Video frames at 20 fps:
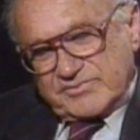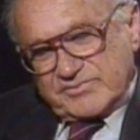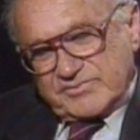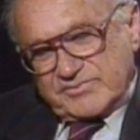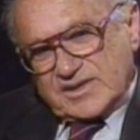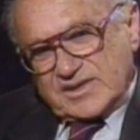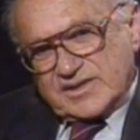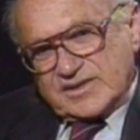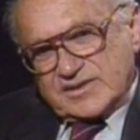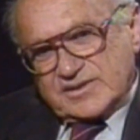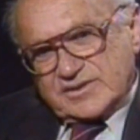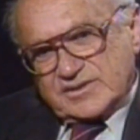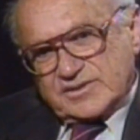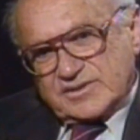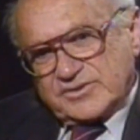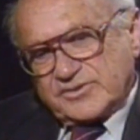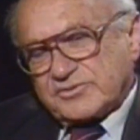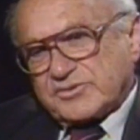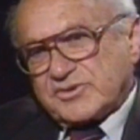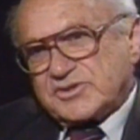I
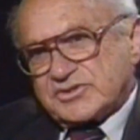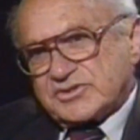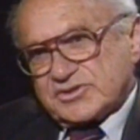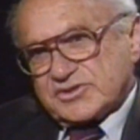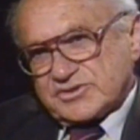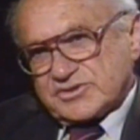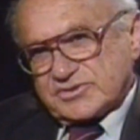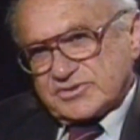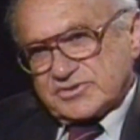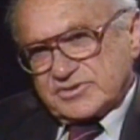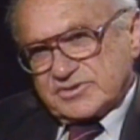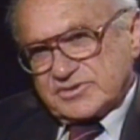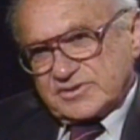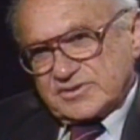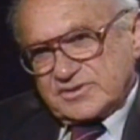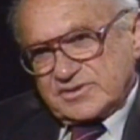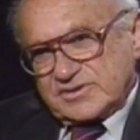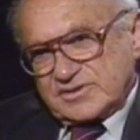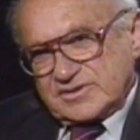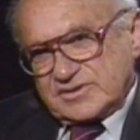had 3 sisters
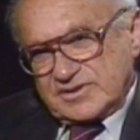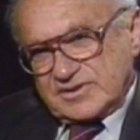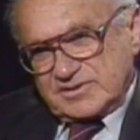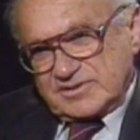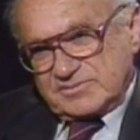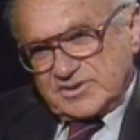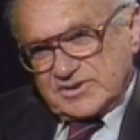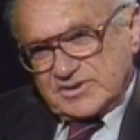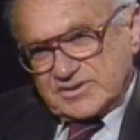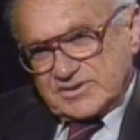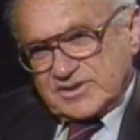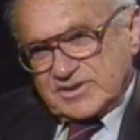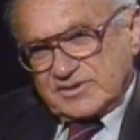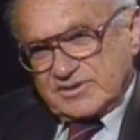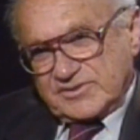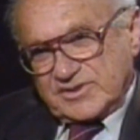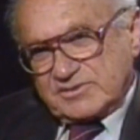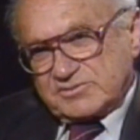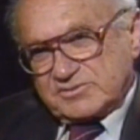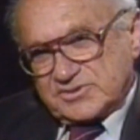and
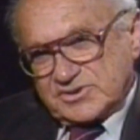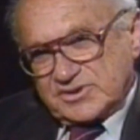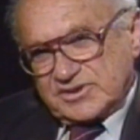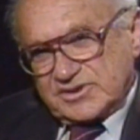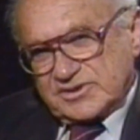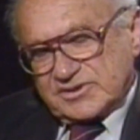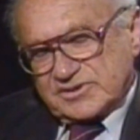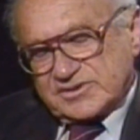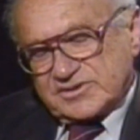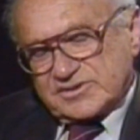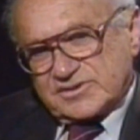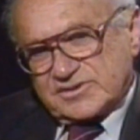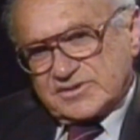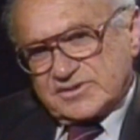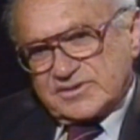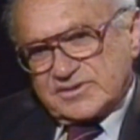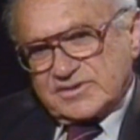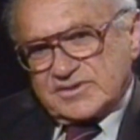myself. I was the youngest.